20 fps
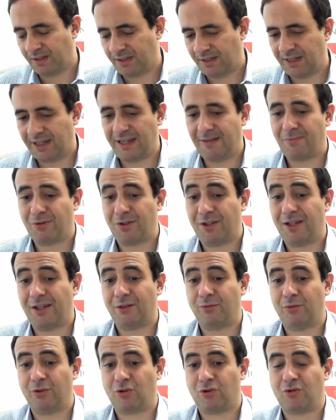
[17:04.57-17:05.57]
ham
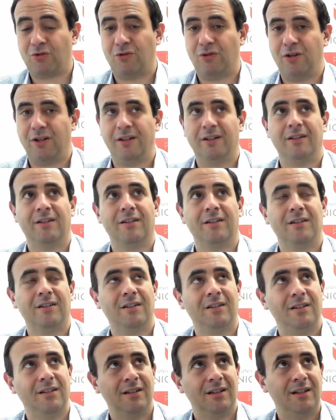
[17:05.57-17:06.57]
sandwich coin,
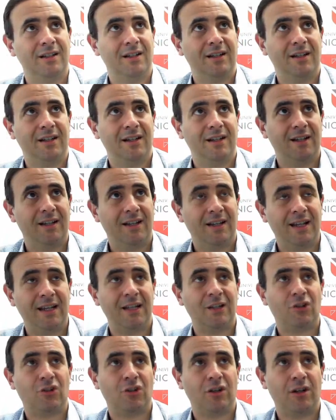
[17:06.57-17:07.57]

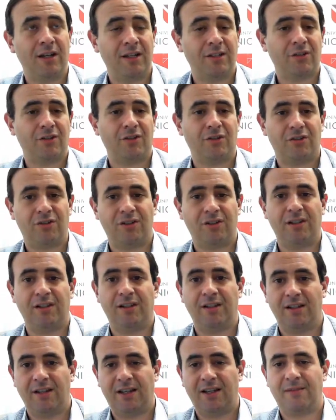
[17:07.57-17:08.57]

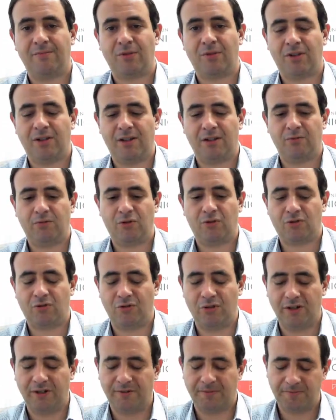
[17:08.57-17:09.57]
HSC, ham sandwich
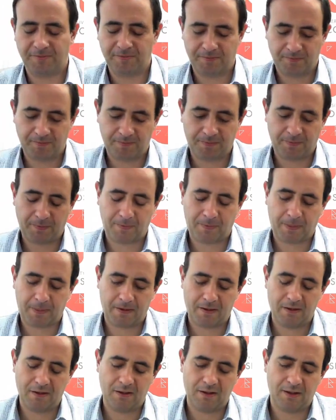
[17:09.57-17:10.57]
coin.
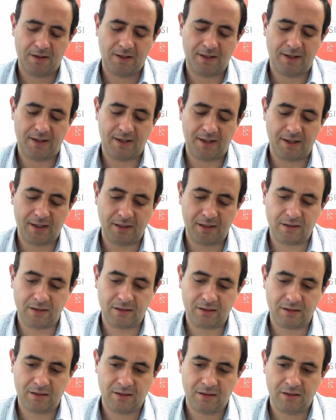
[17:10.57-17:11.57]

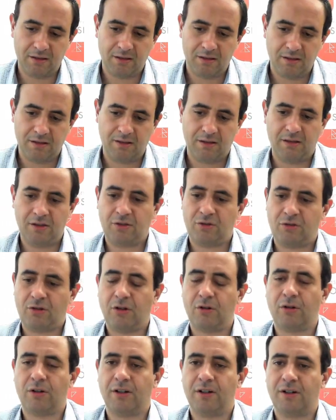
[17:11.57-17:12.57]
And this
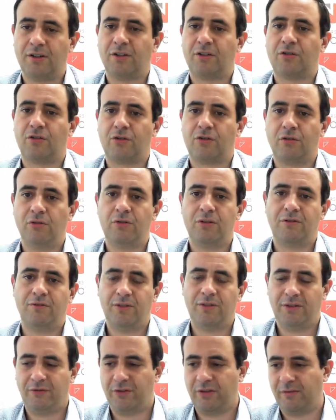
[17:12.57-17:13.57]
token is
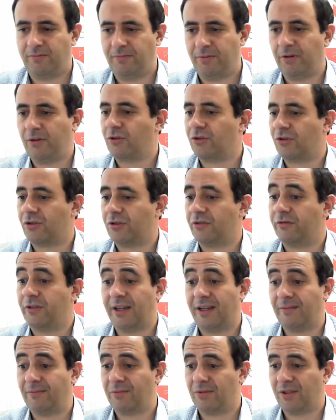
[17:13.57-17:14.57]
exclusively for the purchase of
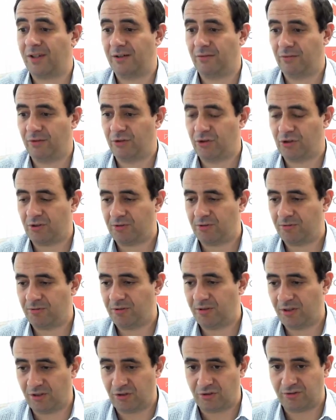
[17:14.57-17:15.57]
ham sandwich,
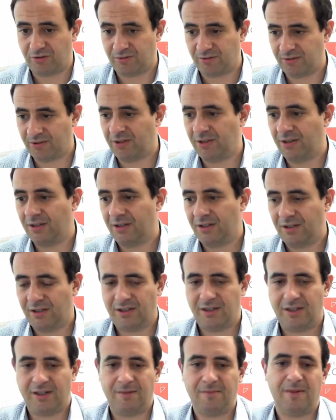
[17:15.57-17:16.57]
as
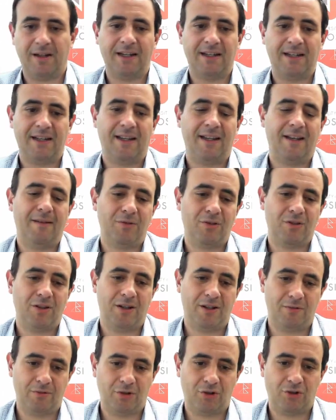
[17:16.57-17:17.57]
in my ham
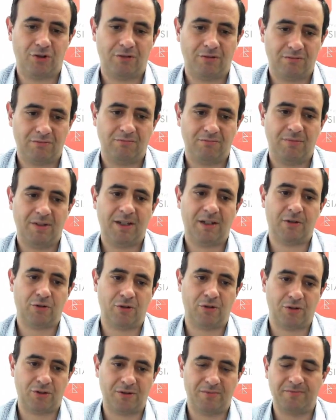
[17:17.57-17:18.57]
sandwich
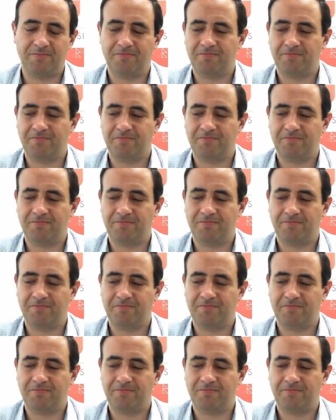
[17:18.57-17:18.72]
ecosystem.